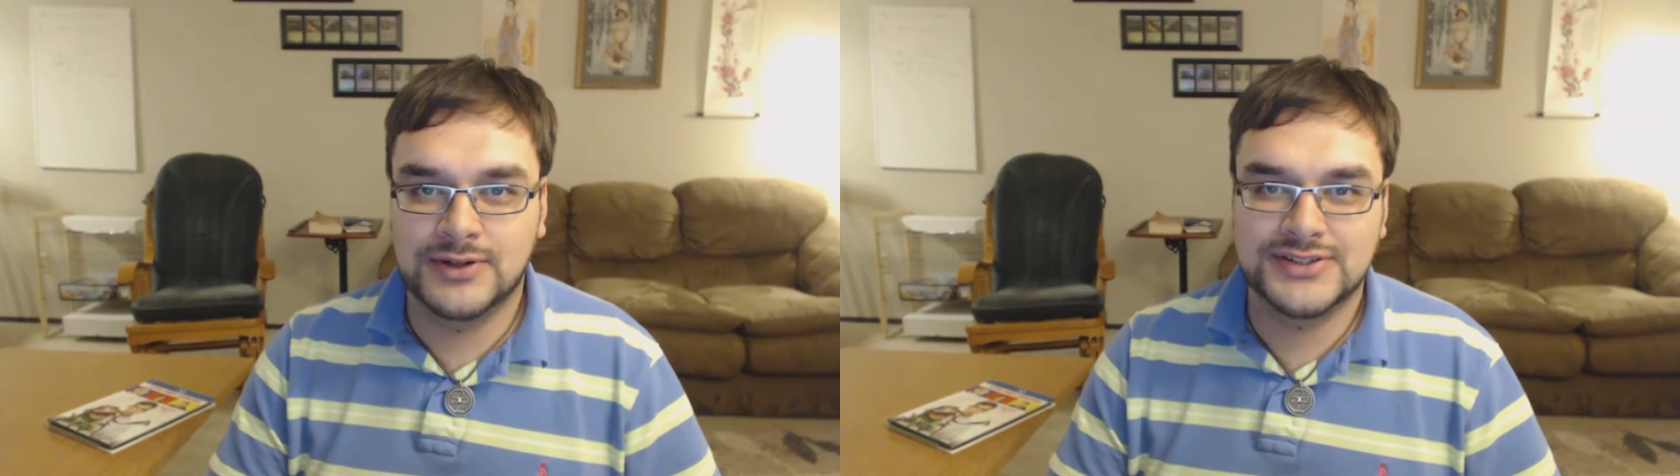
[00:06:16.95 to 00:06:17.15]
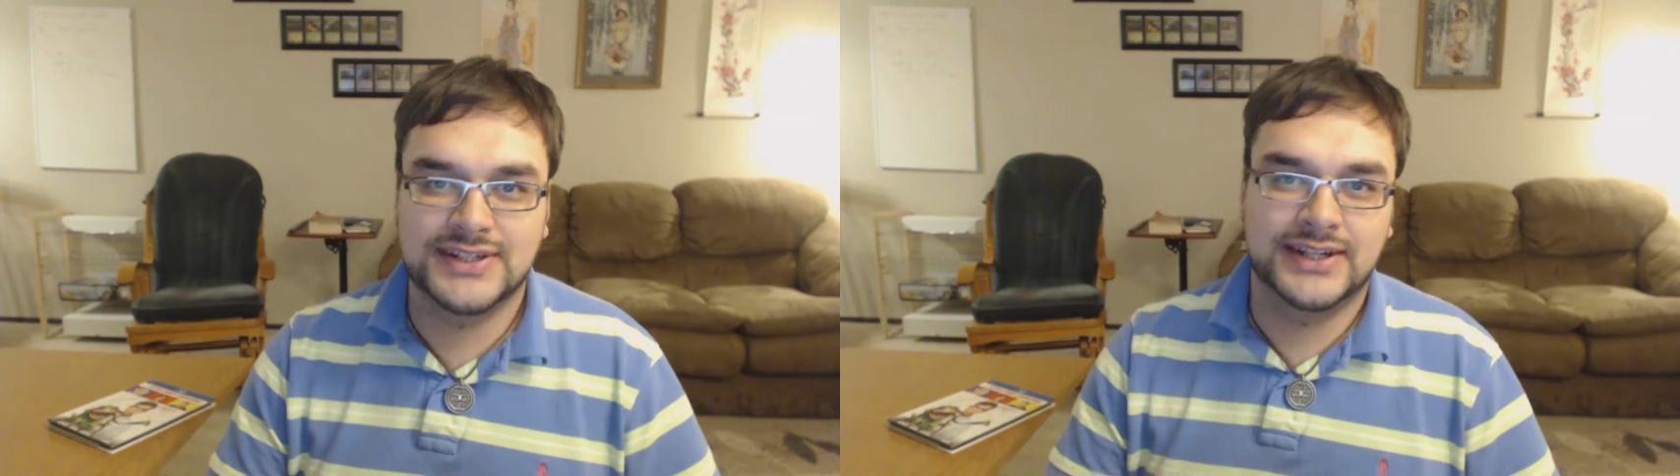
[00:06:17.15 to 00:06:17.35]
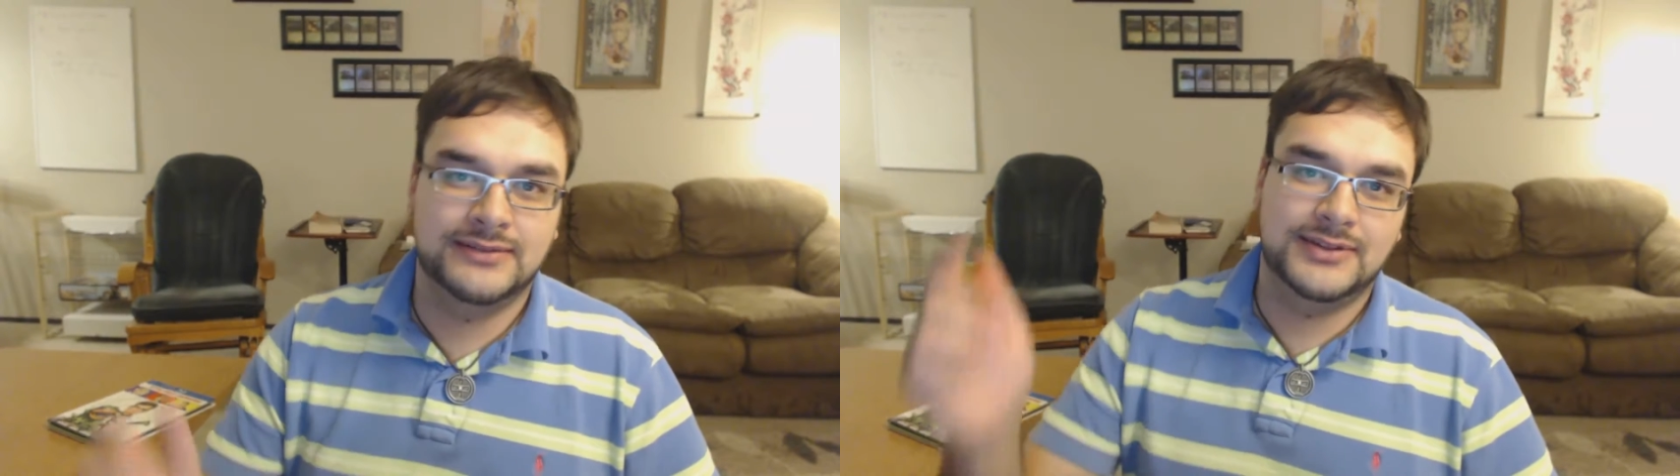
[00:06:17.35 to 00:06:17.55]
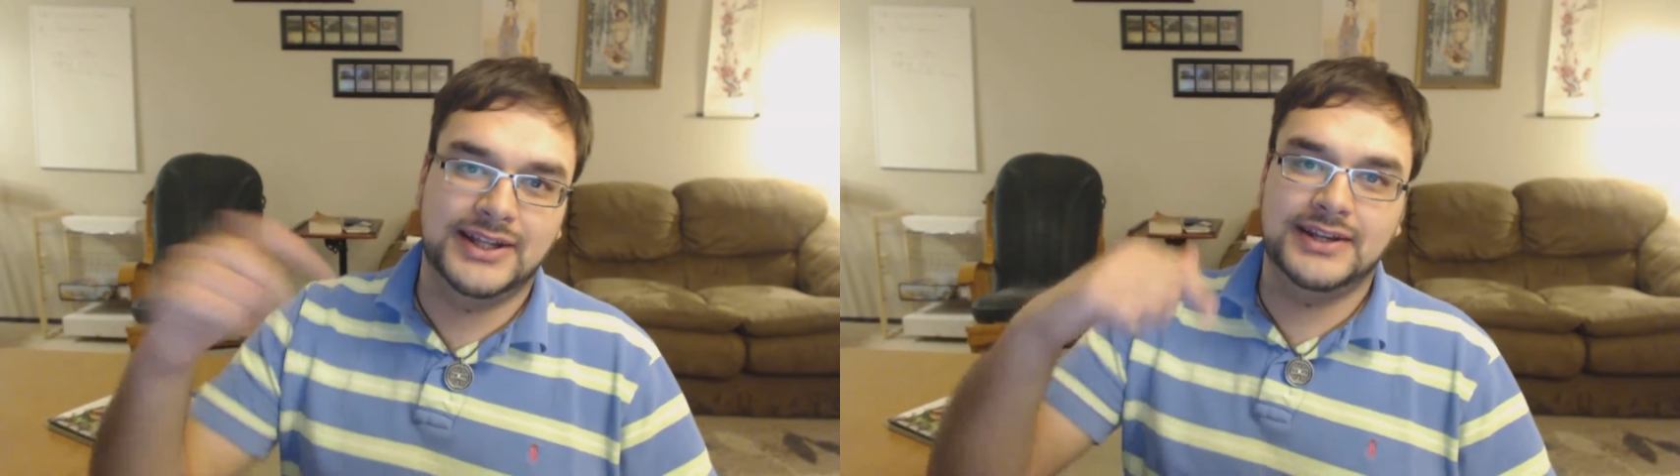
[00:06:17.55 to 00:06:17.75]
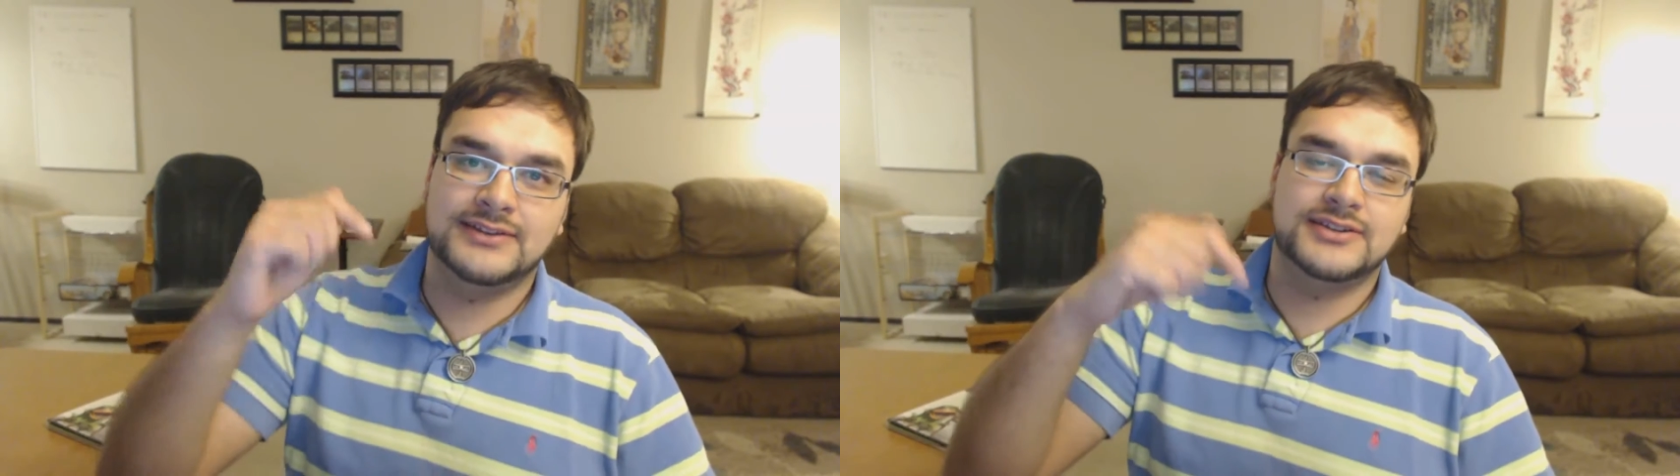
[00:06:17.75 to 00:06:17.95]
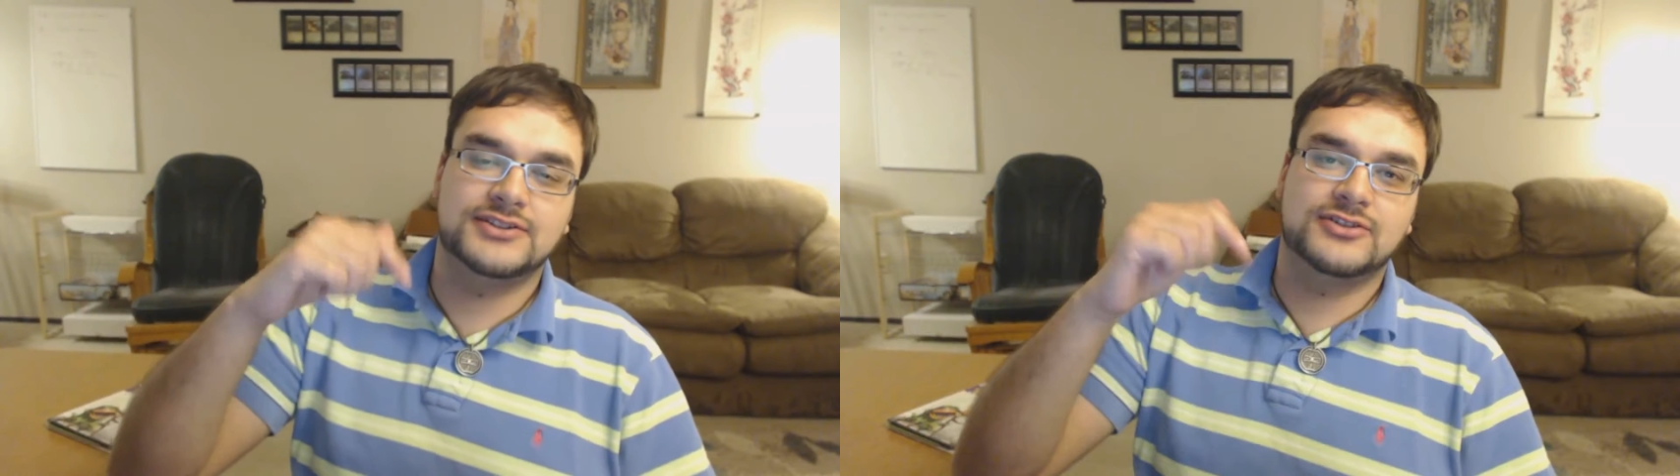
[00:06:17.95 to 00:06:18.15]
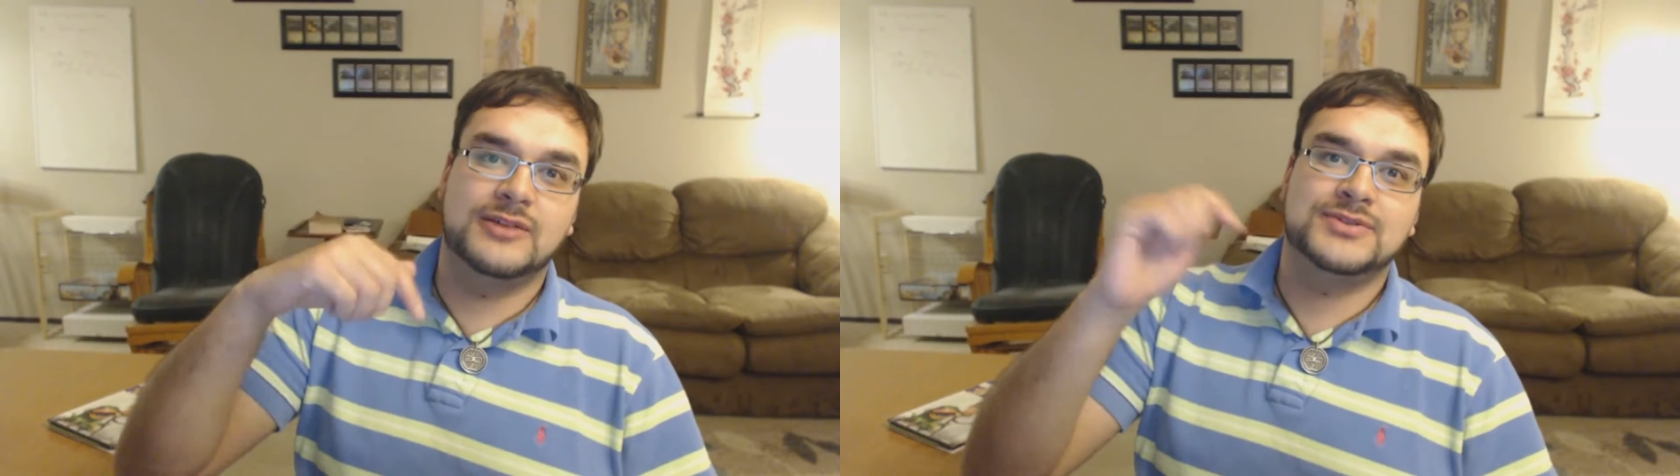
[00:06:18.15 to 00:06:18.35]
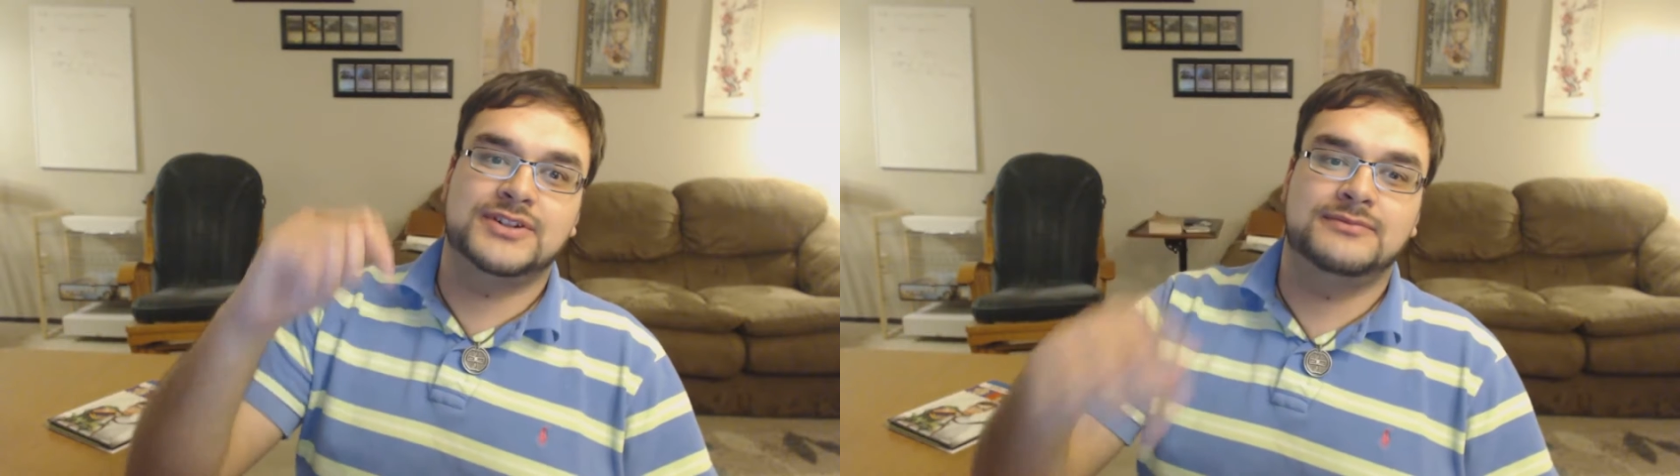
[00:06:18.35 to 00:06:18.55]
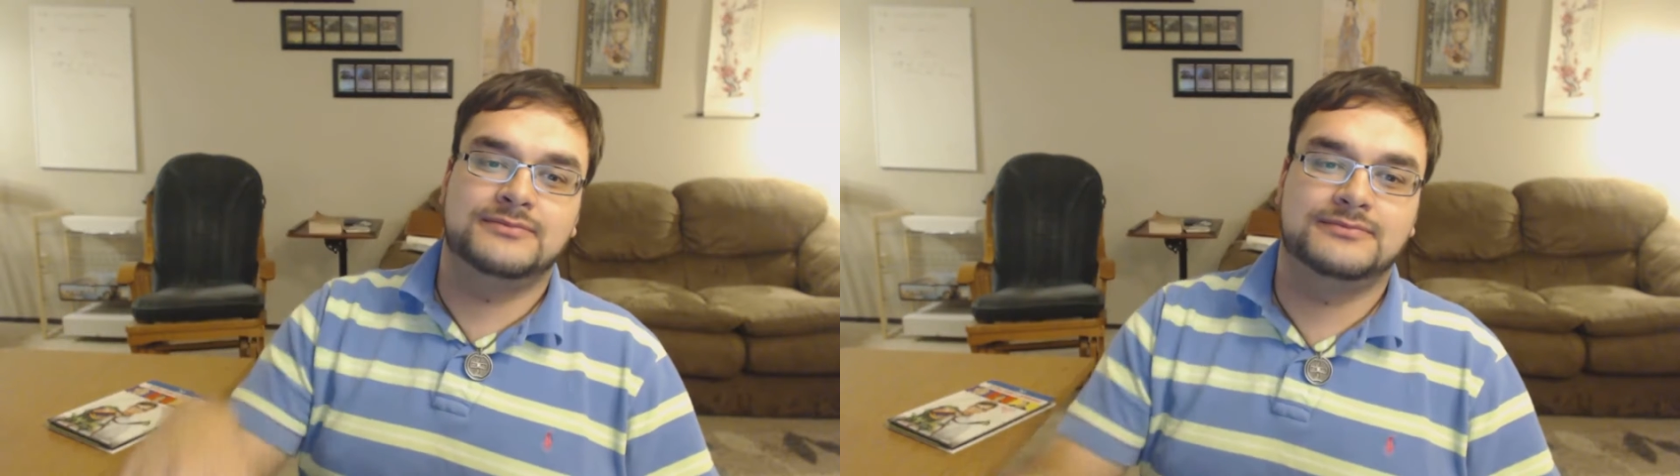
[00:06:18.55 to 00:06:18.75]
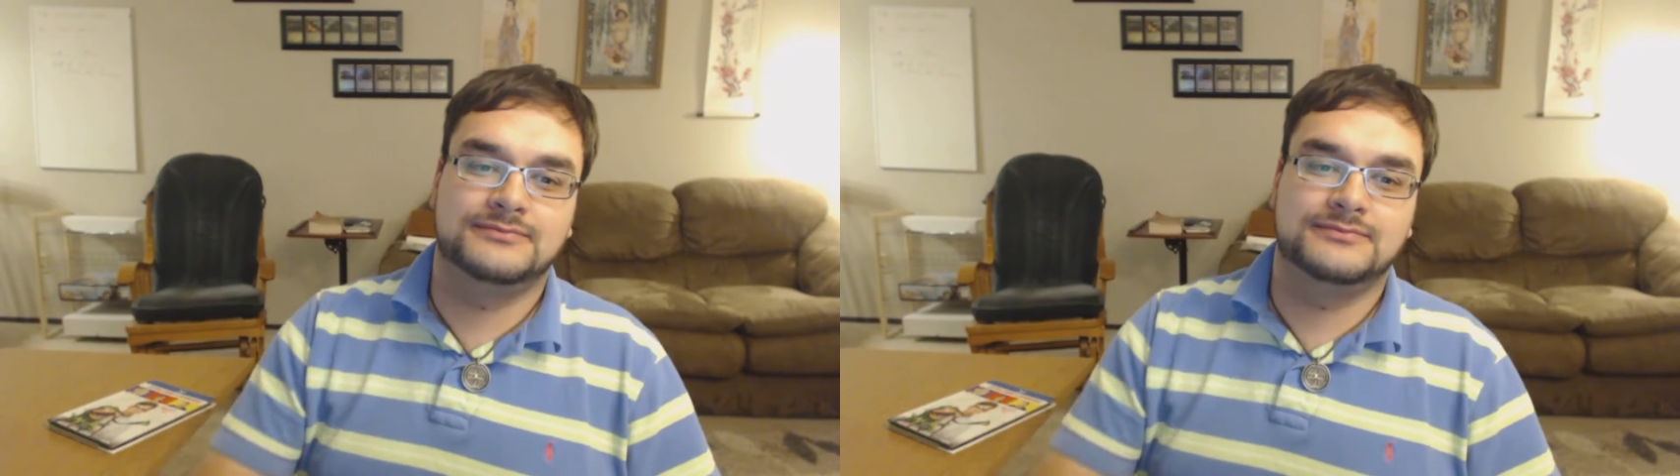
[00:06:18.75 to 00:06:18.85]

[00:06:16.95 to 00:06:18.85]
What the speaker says: Once again, link in the description.